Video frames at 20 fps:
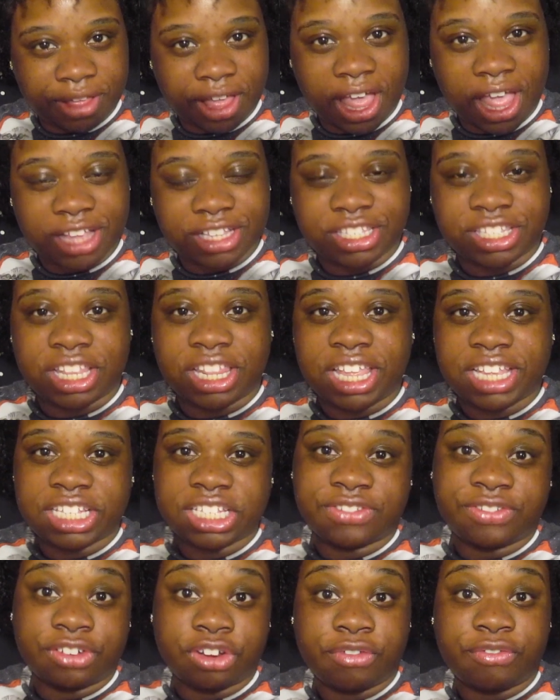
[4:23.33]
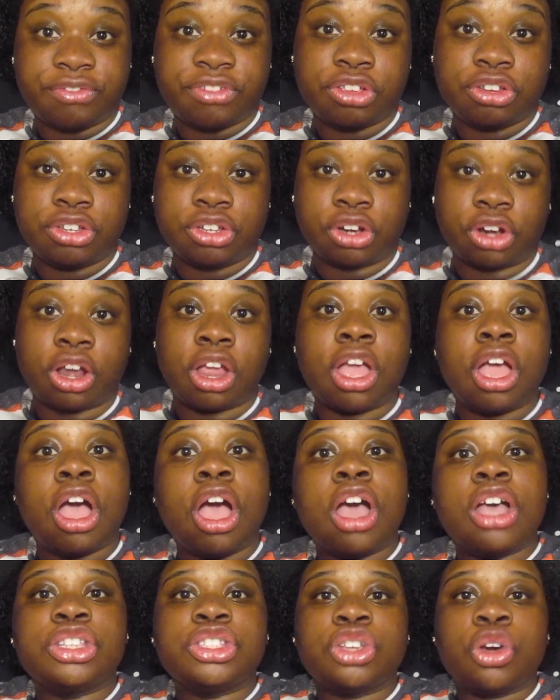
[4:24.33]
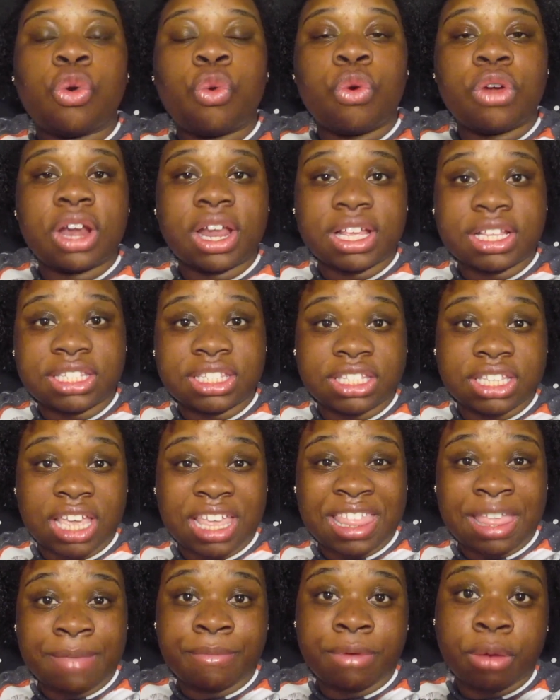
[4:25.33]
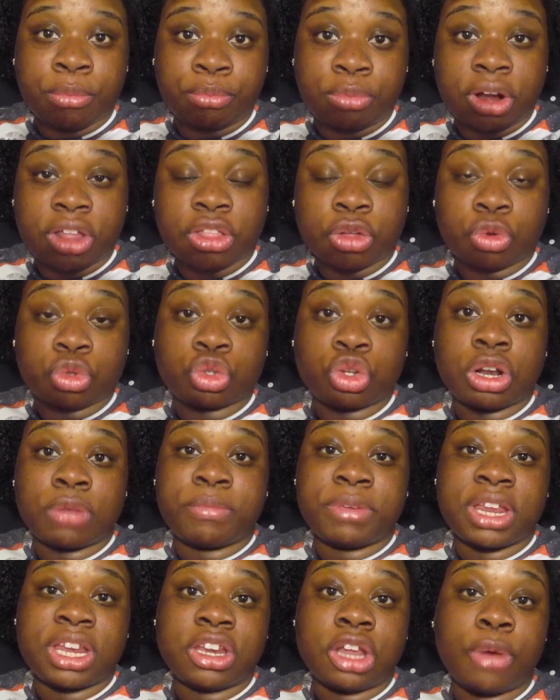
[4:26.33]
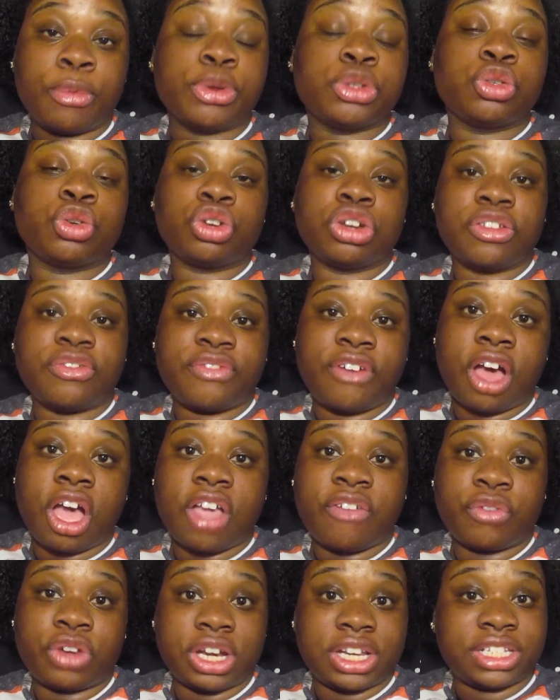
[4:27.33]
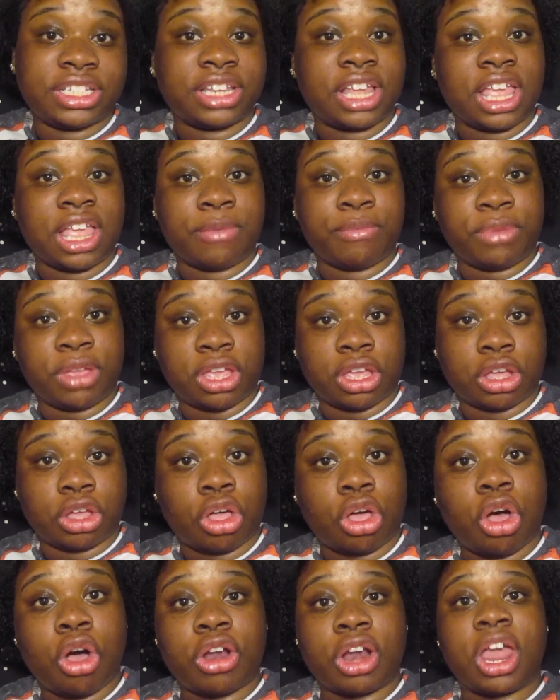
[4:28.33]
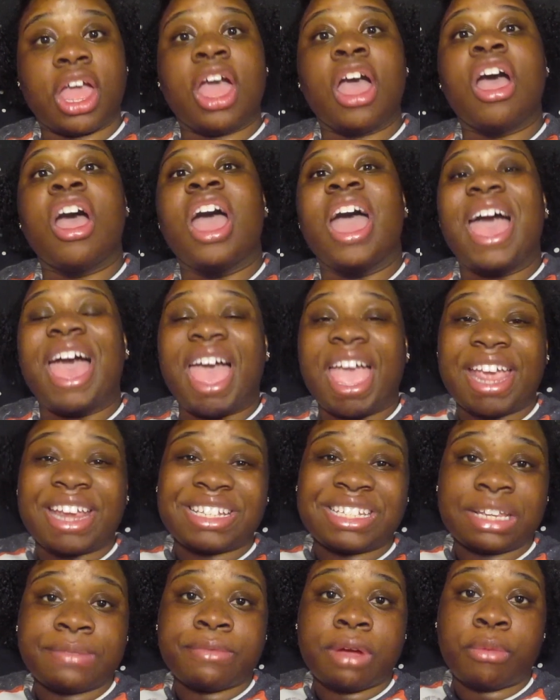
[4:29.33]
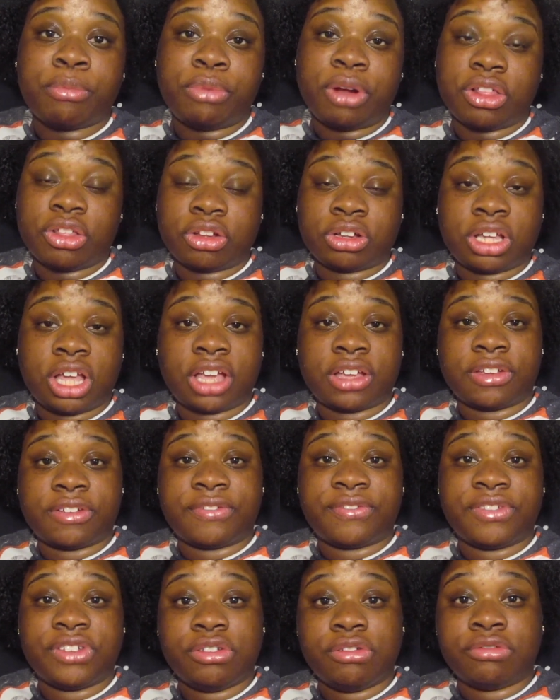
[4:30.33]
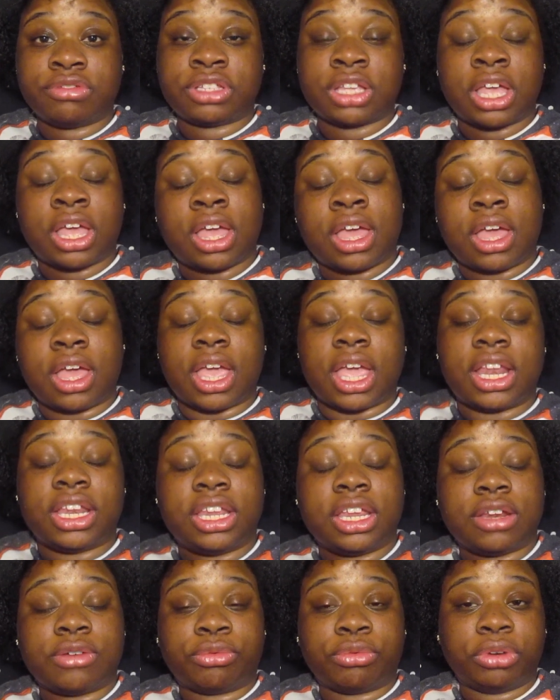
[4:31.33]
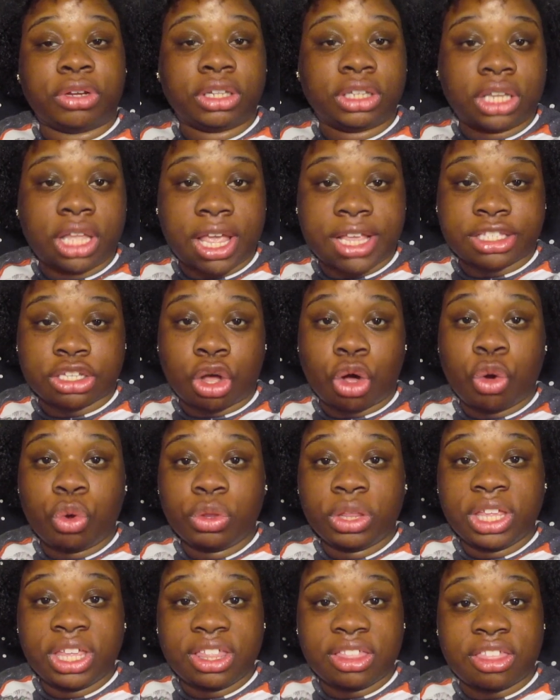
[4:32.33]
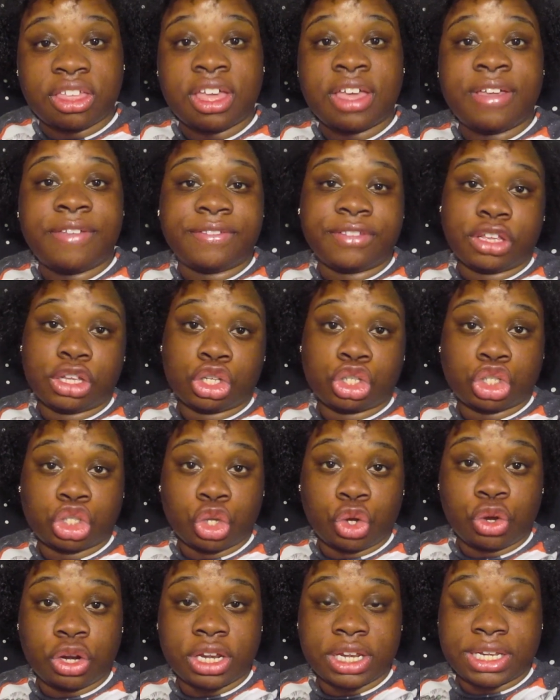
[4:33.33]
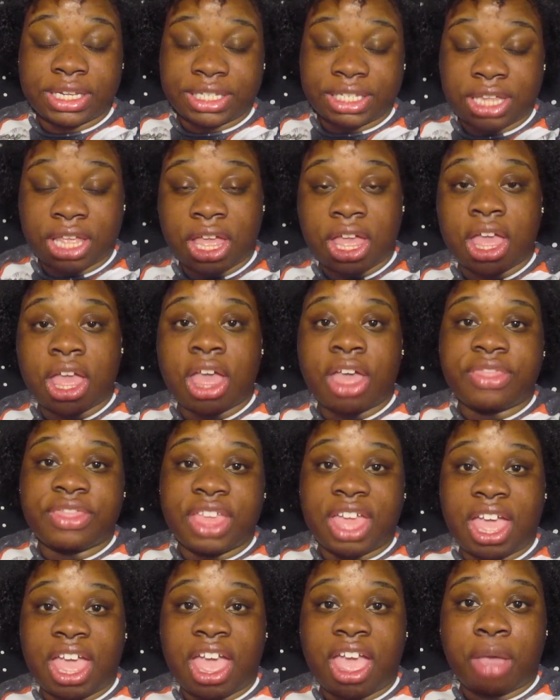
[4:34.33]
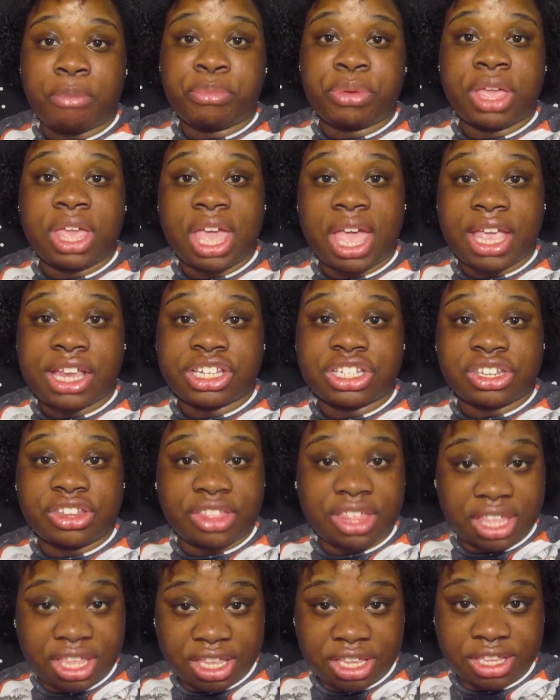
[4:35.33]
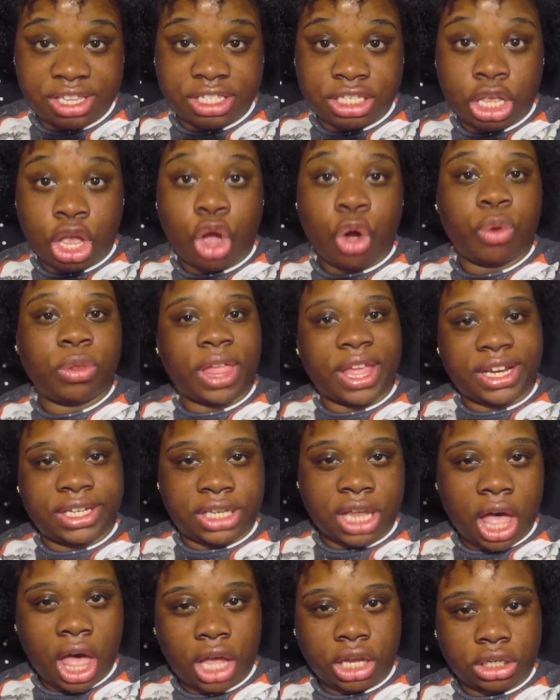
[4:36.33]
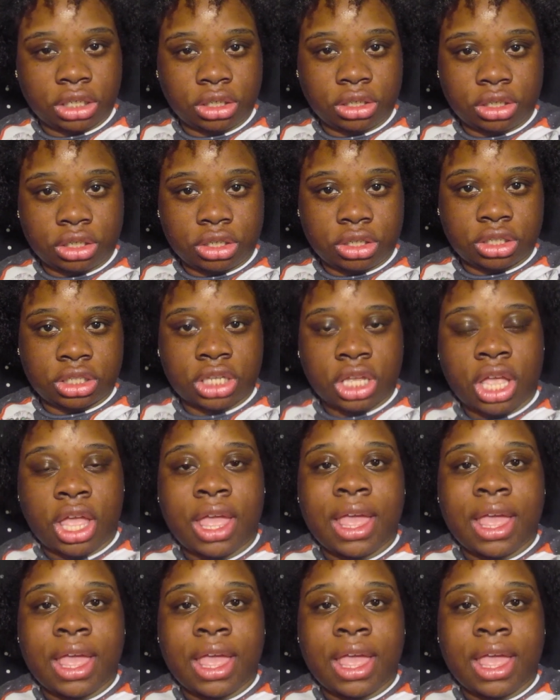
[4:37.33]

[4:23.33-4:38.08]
Guys, Alexus from the future. So when I said that my brother was going to be number 25 with his name being called, Actually, my brother got confused and didn't realize only the students that had PhDs, like doctors